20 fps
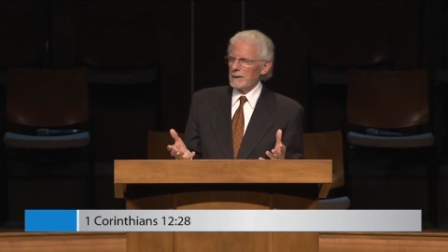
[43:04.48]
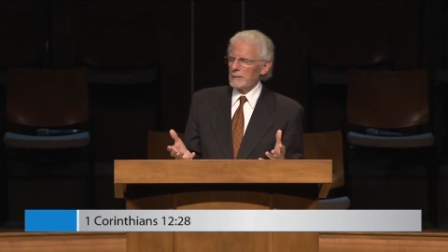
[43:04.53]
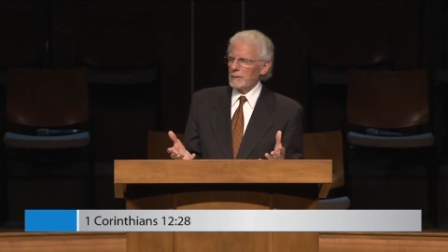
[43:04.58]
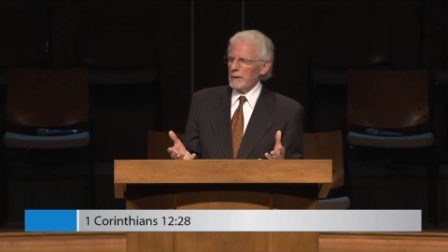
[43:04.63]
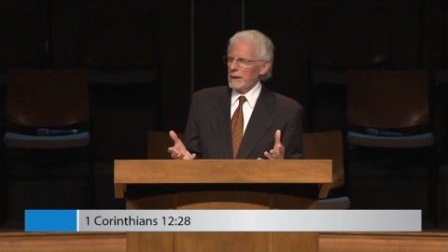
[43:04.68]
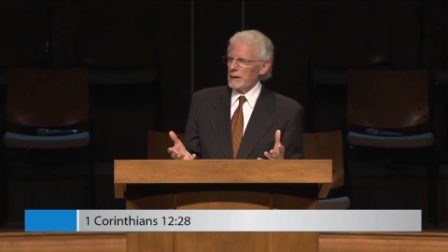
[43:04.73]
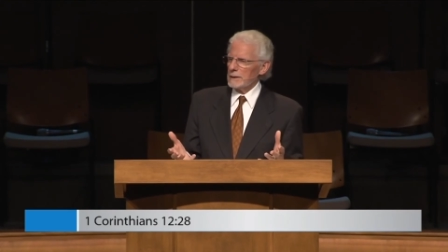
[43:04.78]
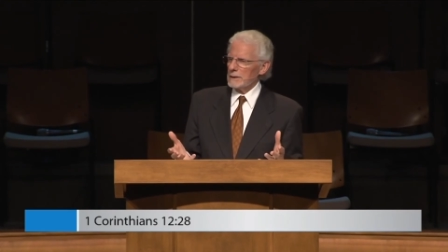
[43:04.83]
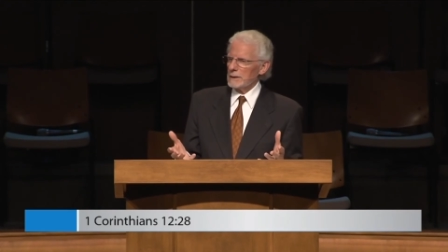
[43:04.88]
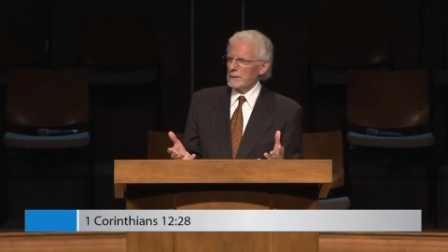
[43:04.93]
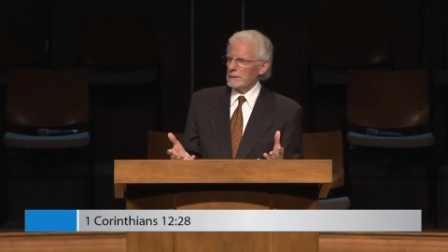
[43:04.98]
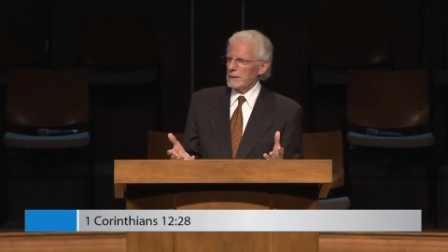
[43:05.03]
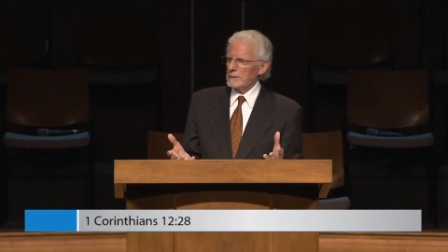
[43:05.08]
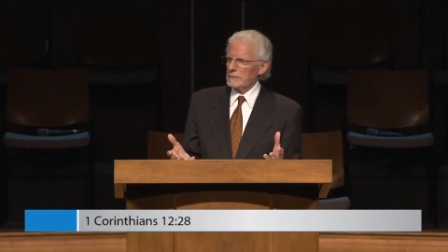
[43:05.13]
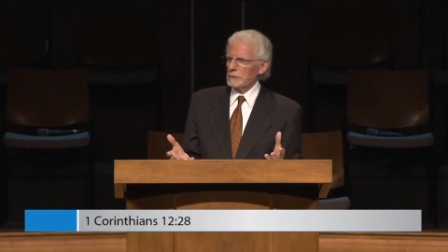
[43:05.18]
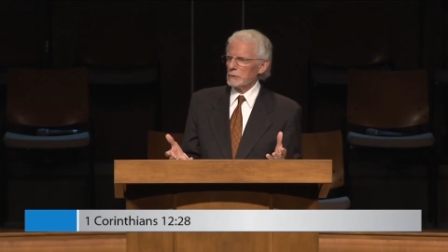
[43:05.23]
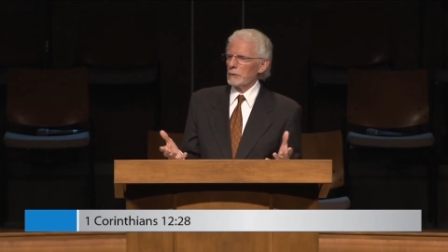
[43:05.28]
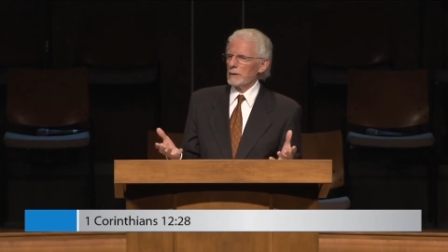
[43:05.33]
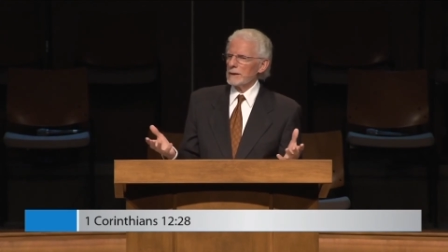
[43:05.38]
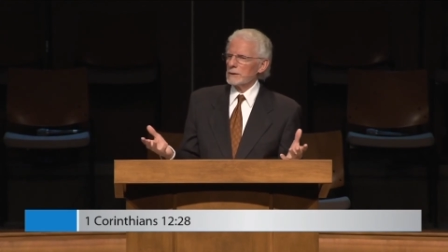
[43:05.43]
Why? I
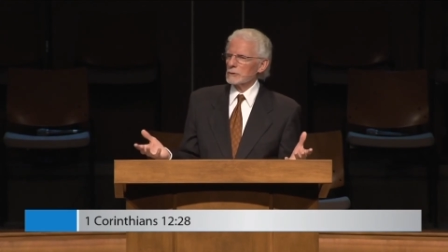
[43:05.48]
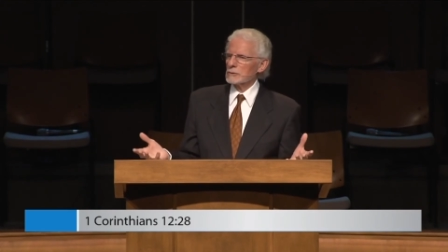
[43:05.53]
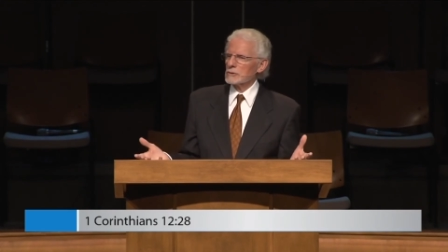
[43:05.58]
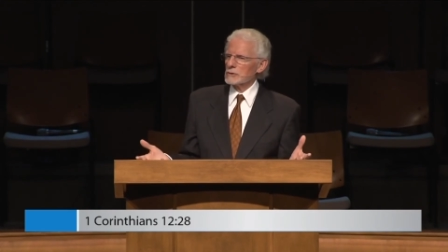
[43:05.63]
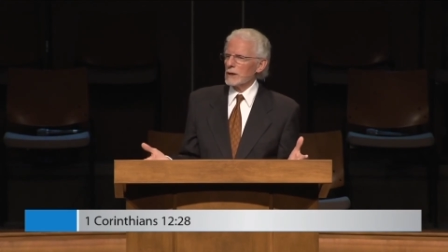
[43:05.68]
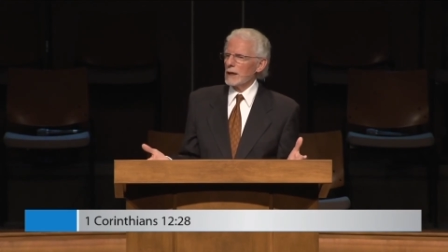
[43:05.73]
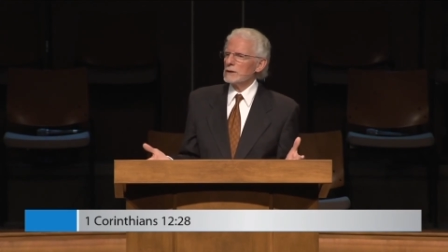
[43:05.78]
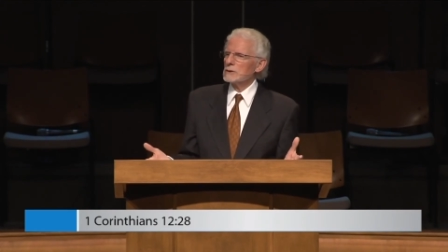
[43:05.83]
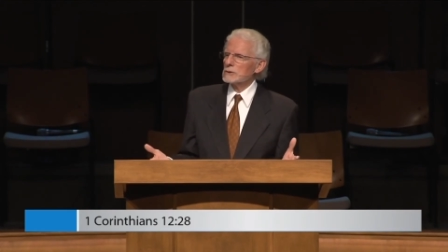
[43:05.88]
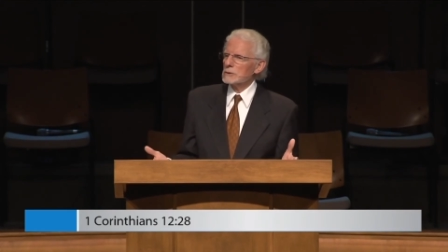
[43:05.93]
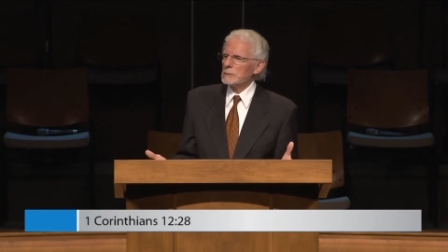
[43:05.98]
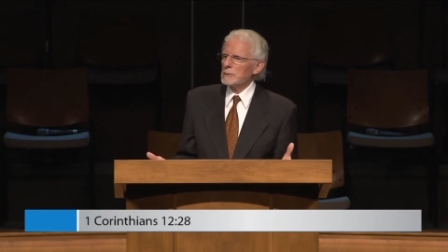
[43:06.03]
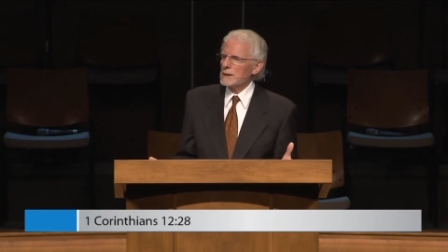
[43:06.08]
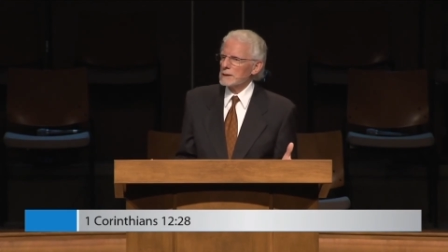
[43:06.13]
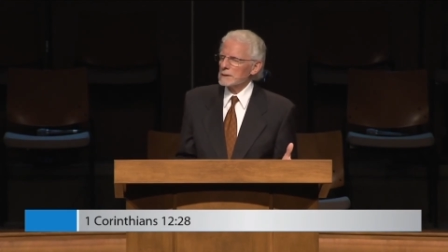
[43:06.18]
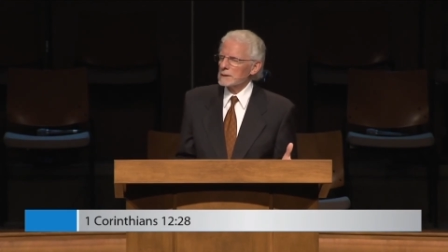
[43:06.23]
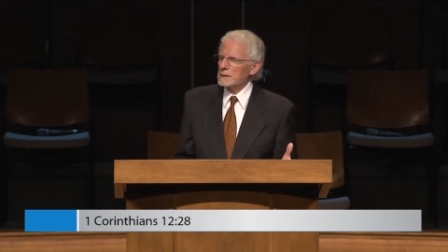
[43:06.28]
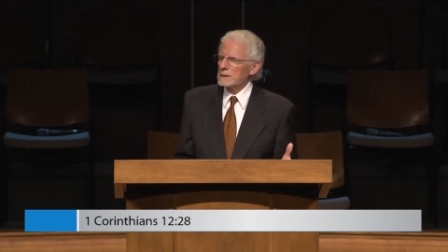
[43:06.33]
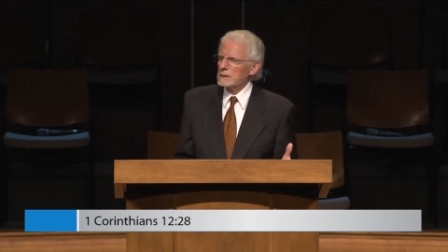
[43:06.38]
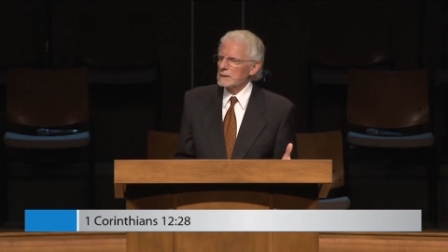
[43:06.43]
have greater
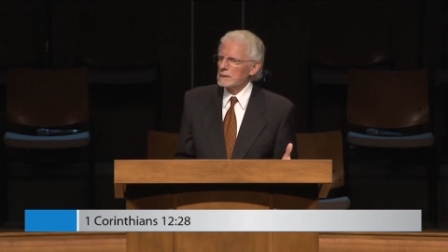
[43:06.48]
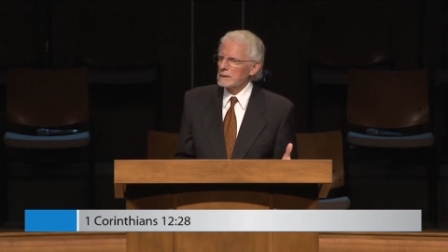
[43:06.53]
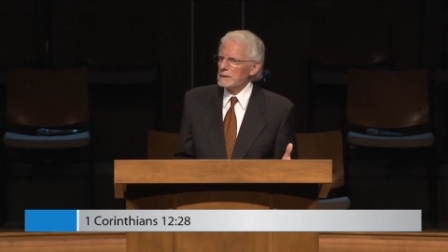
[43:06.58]
judgment.